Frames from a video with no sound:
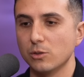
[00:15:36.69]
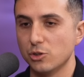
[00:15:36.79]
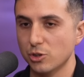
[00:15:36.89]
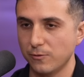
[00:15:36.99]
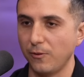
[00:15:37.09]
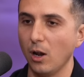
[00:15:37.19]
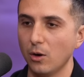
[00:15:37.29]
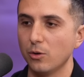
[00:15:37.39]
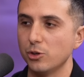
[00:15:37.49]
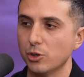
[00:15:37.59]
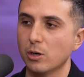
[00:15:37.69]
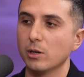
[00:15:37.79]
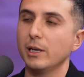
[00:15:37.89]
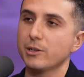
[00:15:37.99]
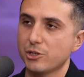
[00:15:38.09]
just follow your
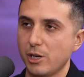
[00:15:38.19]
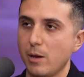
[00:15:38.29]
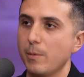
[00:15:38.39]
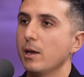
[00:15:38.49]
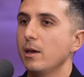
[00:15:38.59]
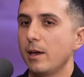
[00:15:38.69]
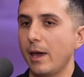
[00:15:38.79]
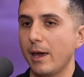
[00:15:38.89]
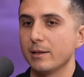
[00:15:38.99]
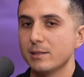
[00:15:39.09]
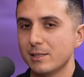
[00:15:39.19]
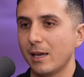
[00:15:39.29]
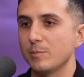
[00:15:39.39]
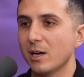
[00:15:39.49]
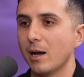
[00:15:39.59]
leadership and at the
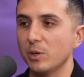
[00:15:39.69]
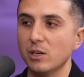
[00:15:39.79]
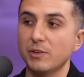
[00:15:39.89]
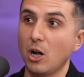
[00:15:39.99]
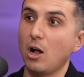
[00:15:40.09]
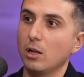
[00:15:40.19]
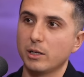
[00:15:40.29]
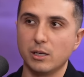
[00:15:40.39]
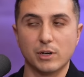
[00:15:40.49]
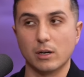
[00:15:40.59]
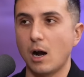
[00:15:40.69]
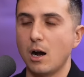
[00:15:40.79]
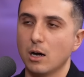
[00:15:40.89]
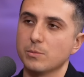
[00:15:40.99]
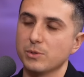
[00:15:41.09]
same time give it all, give it
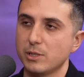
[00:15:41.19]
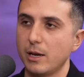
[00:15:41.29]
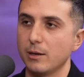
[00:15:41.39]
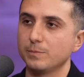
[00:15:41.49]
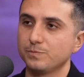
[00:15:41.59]
100%.